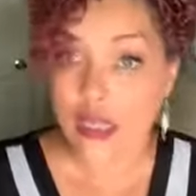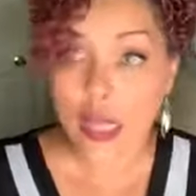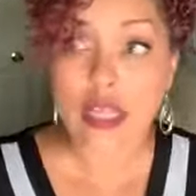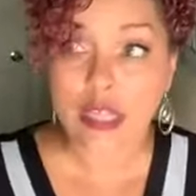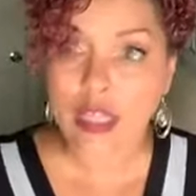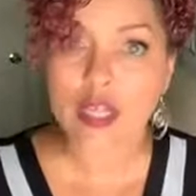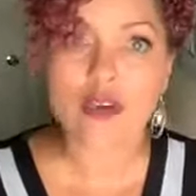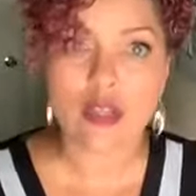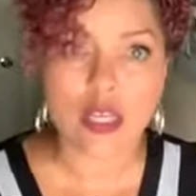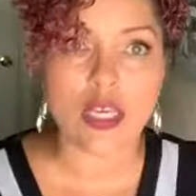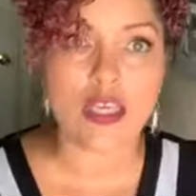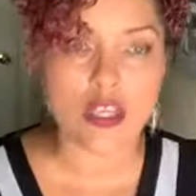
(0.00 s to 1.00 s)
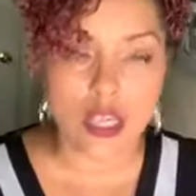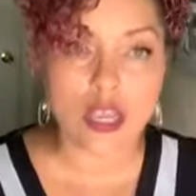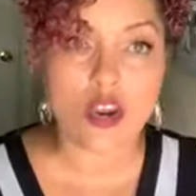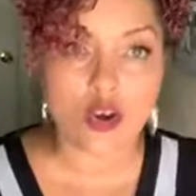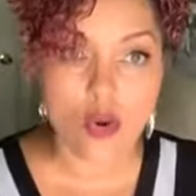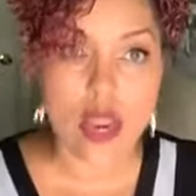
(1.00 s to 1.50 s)
Like literally,
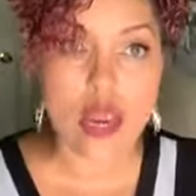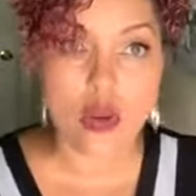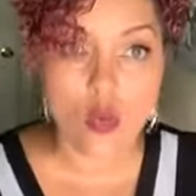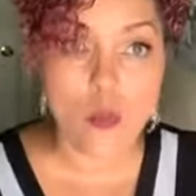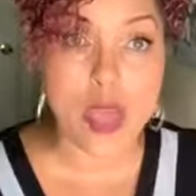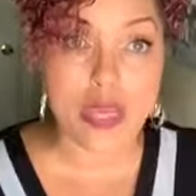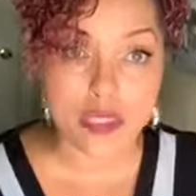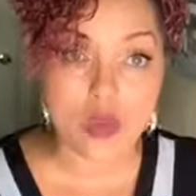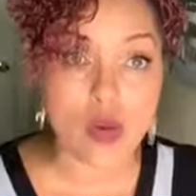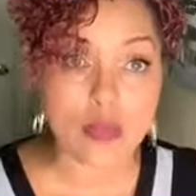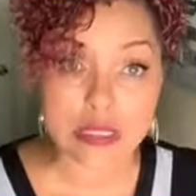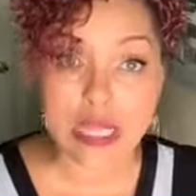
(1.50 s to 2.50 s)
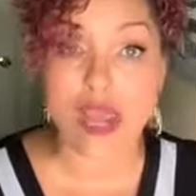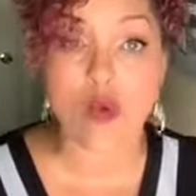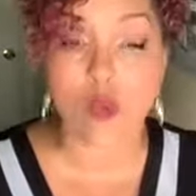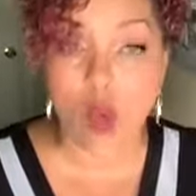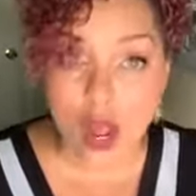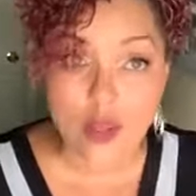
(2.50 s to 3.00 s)
they can create an amazing
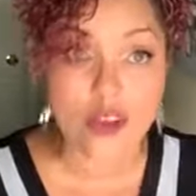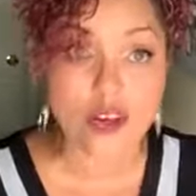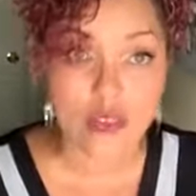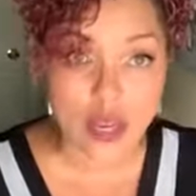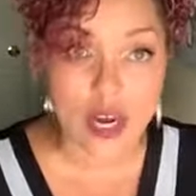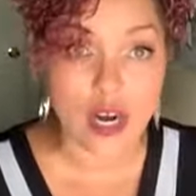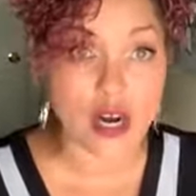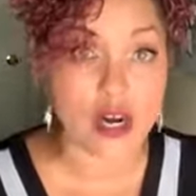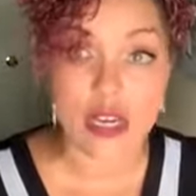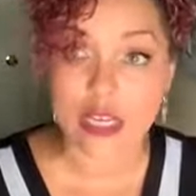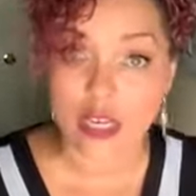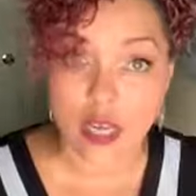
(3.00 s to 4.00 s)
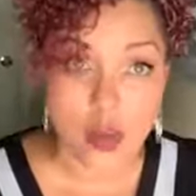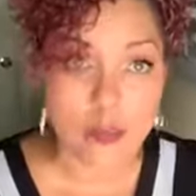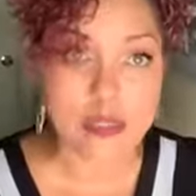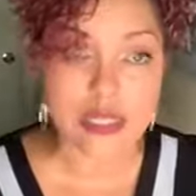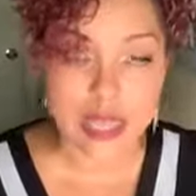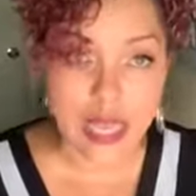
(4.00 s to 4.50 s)
website while they're there in a
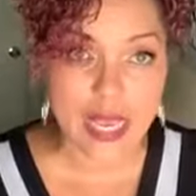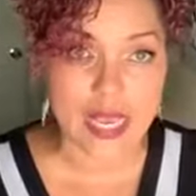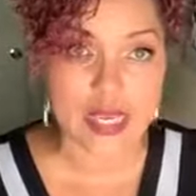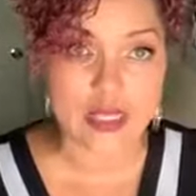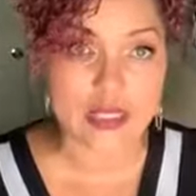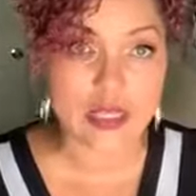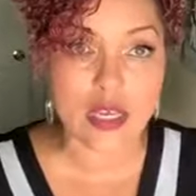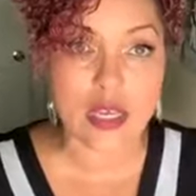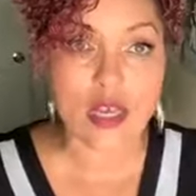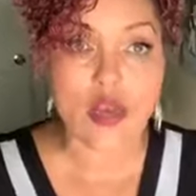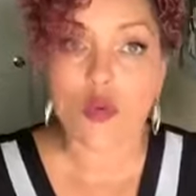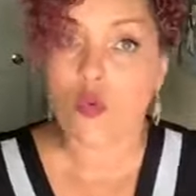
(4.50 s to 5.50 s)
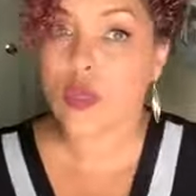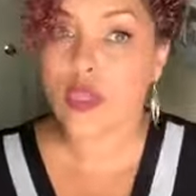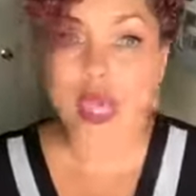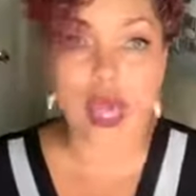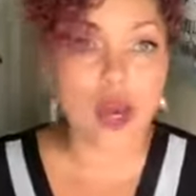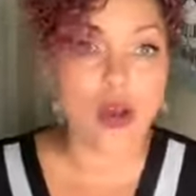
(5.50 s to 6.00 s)
couple of days
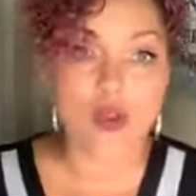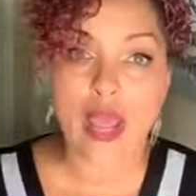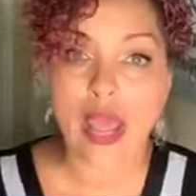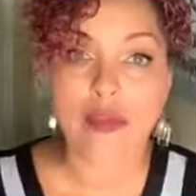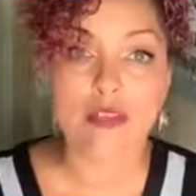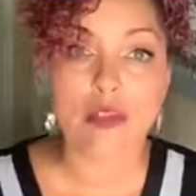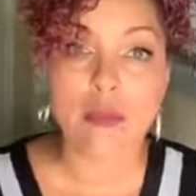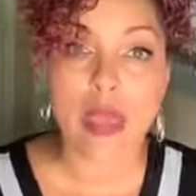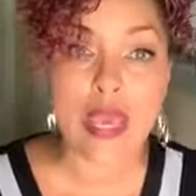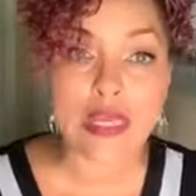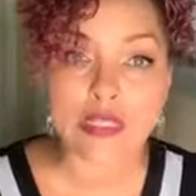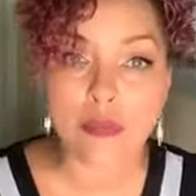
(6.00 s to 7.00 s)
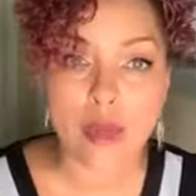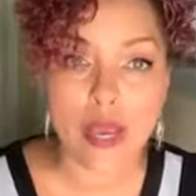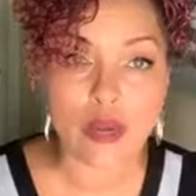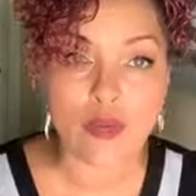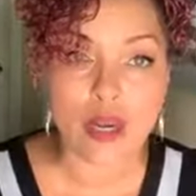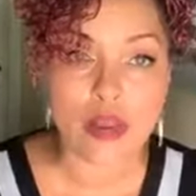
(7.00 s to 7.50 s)
without having to pay
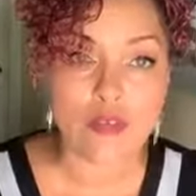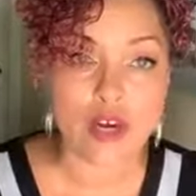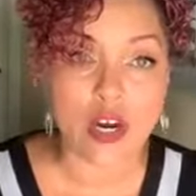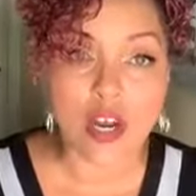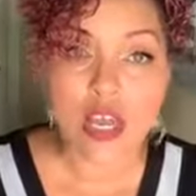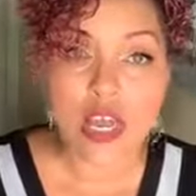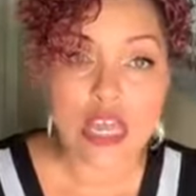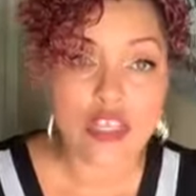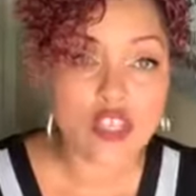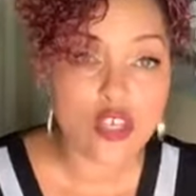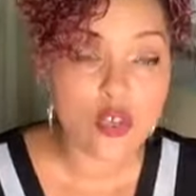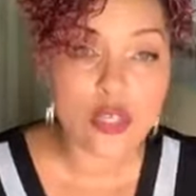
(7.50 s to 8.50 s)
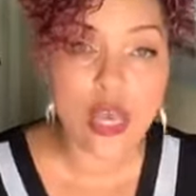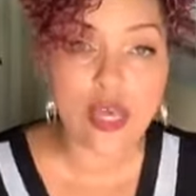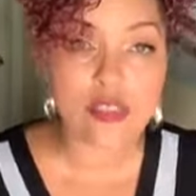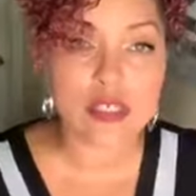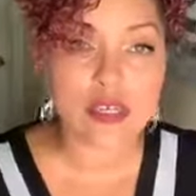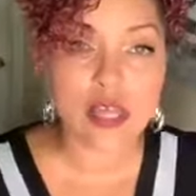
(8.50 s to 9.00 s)
somebody whatever. Two
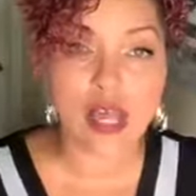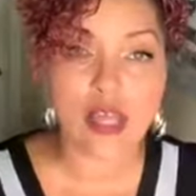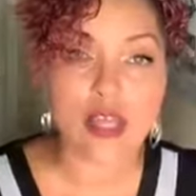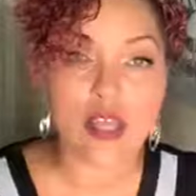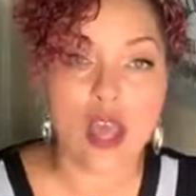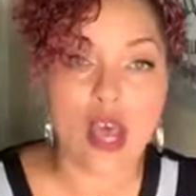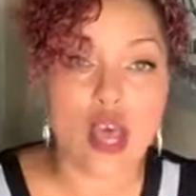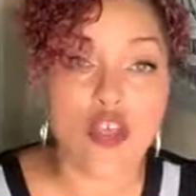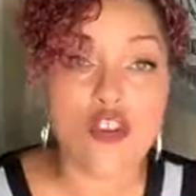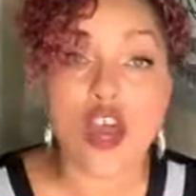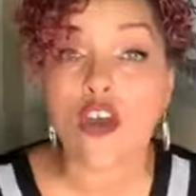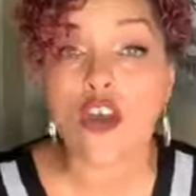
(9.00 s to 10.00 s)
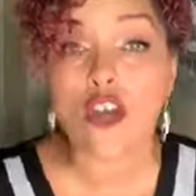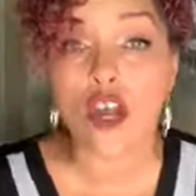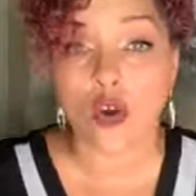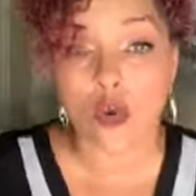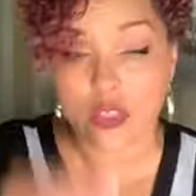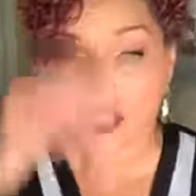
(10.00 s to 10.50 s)
thousand uh, no no
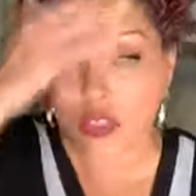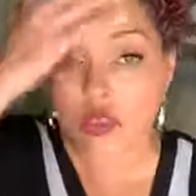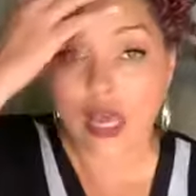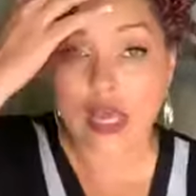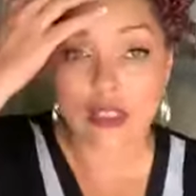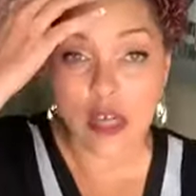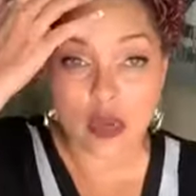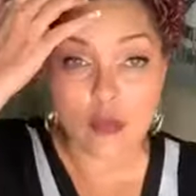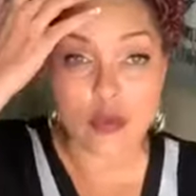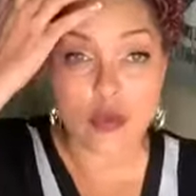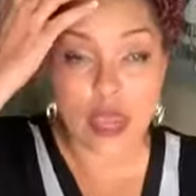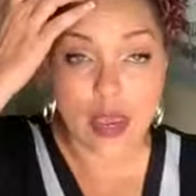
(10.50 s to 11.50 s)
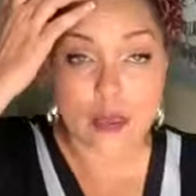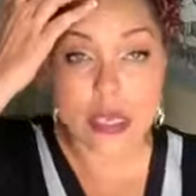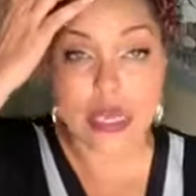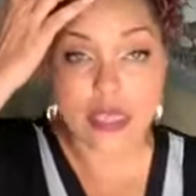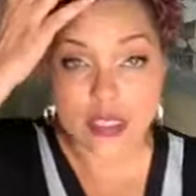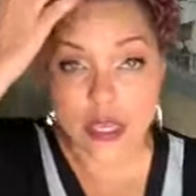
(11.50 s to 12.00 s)
no the two thousand dollar boot
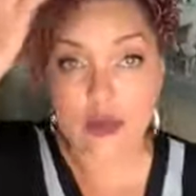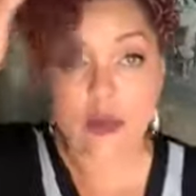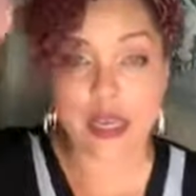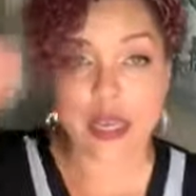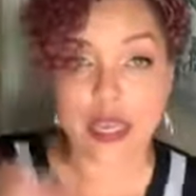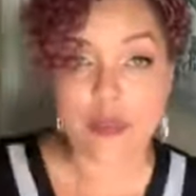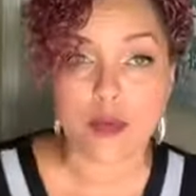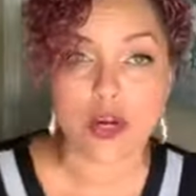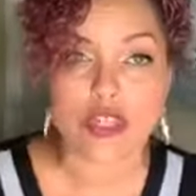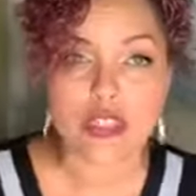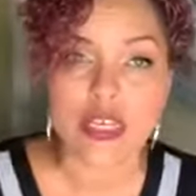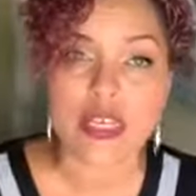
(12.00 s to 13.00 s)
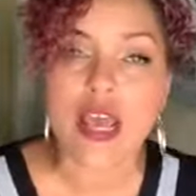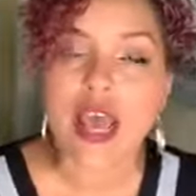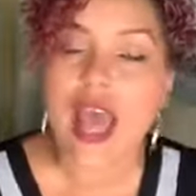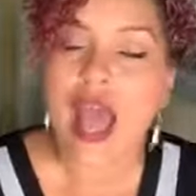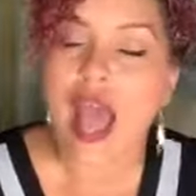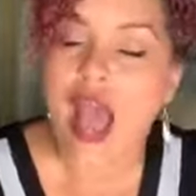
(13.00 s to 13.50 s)
camp is going to be in person.
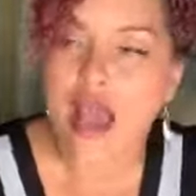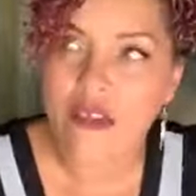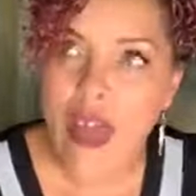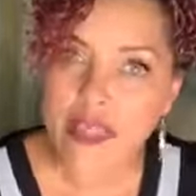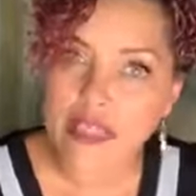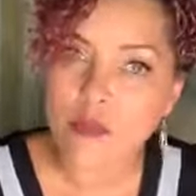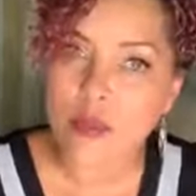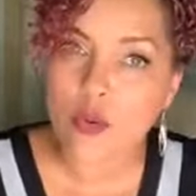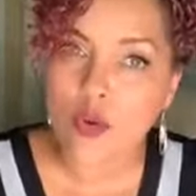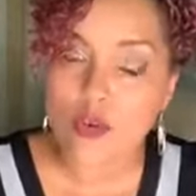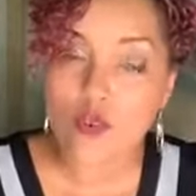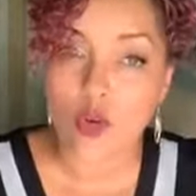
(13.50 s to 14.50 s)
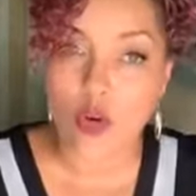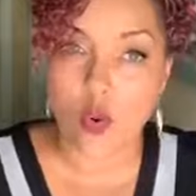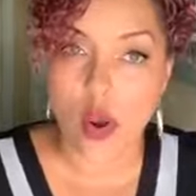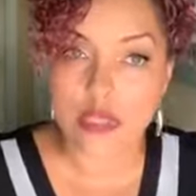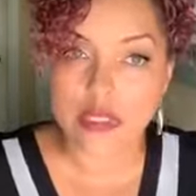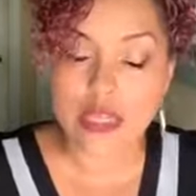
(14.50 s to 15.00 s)
I've had some people who've
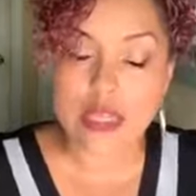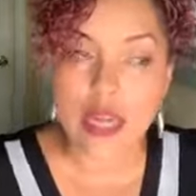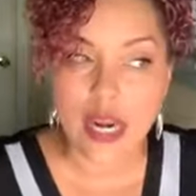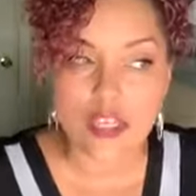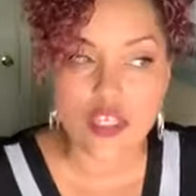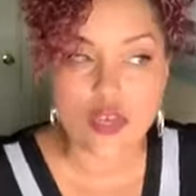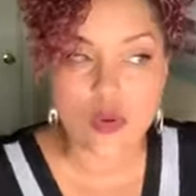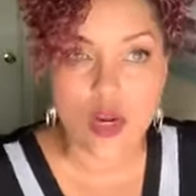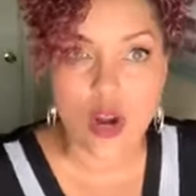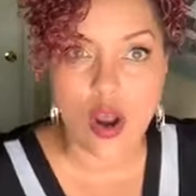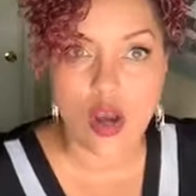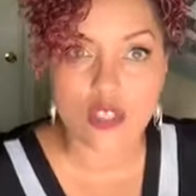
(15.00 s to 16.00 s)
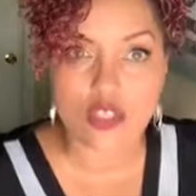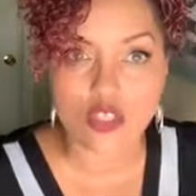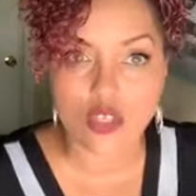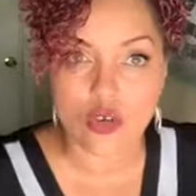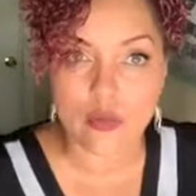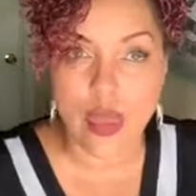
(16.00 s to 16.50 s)
requested that I do it on
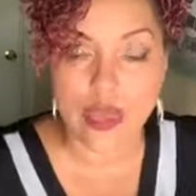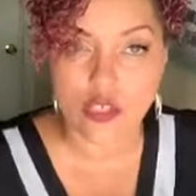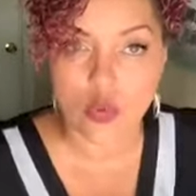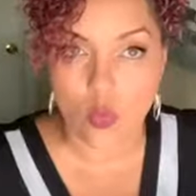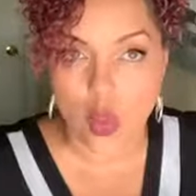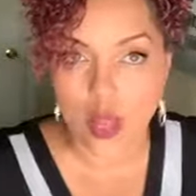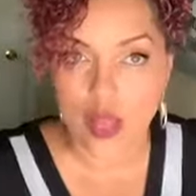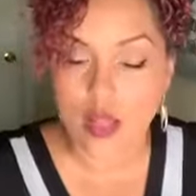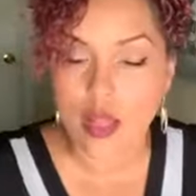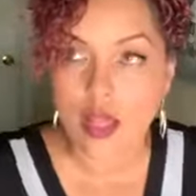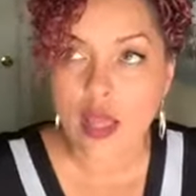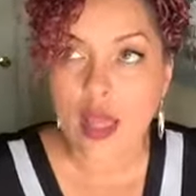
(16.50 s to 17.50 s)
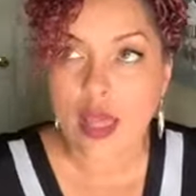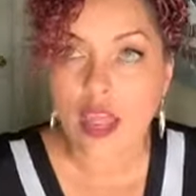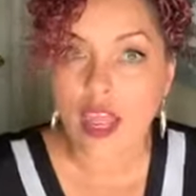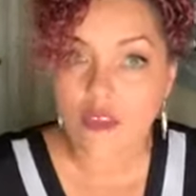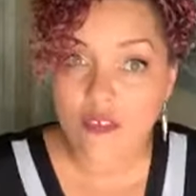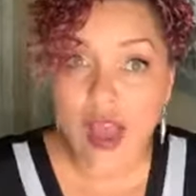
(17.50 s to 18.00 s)
Zoom as well.
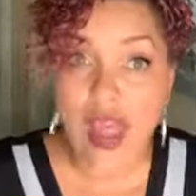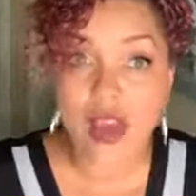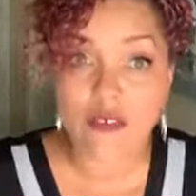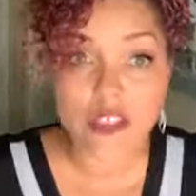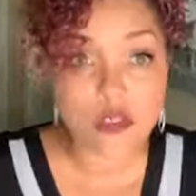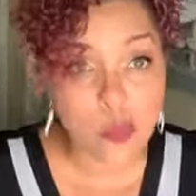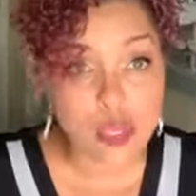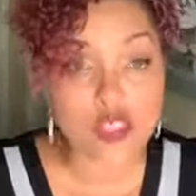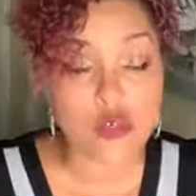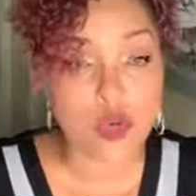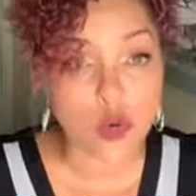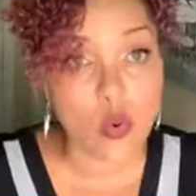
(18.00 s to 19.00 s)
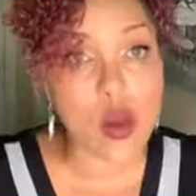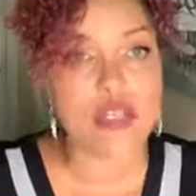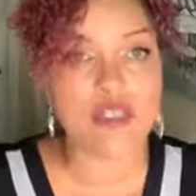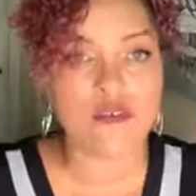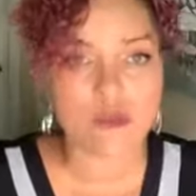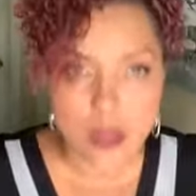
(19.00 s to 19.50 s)
If I have a special
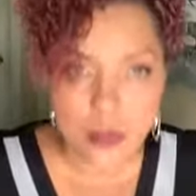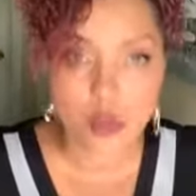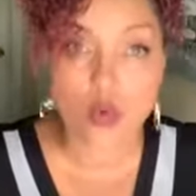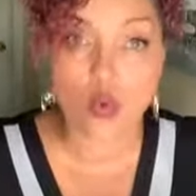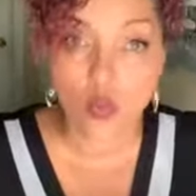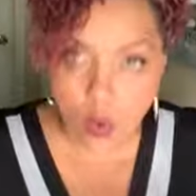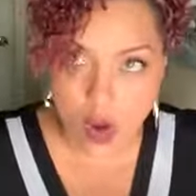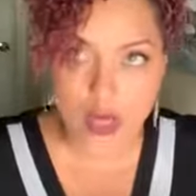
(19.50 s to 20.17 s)
request of people who